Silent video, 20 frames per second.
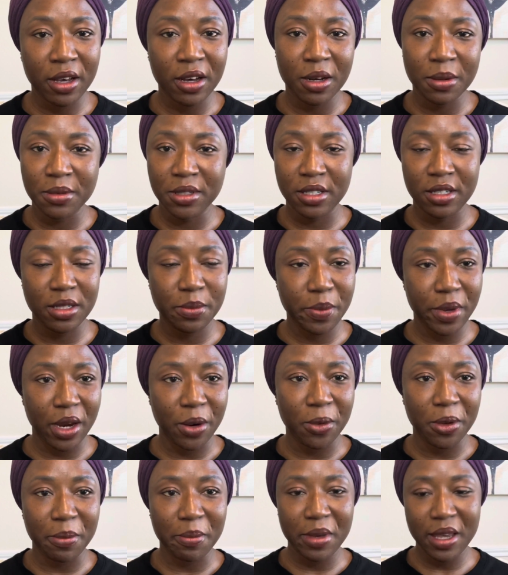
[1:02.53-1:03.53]
Just bear with
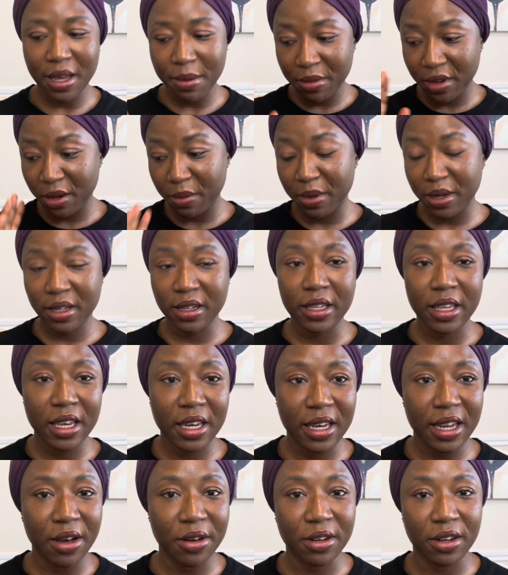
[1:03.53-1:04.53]
me, I'm going to be looking
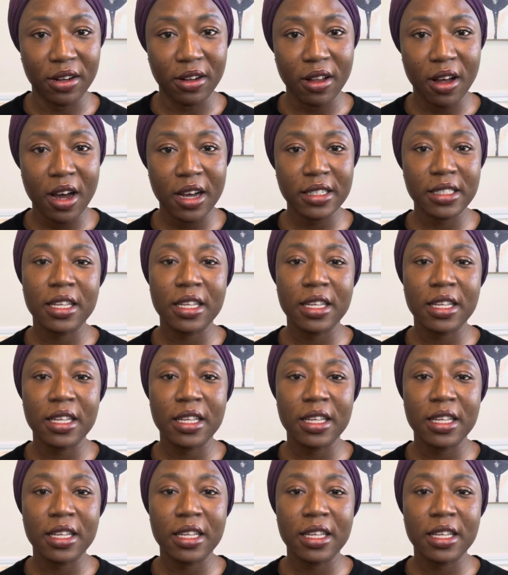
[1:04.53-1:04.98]
down a lot.